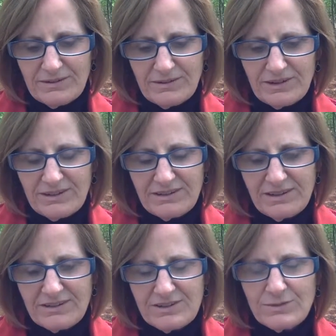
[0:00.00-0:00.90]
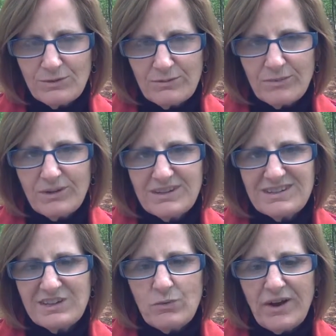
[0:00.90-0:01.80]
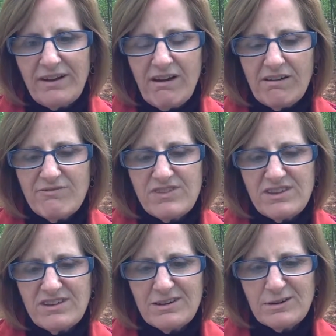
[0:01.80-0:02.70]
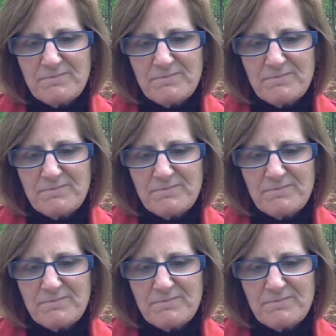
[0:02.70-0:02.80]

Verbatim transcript: or I carry soul memories anyway, of the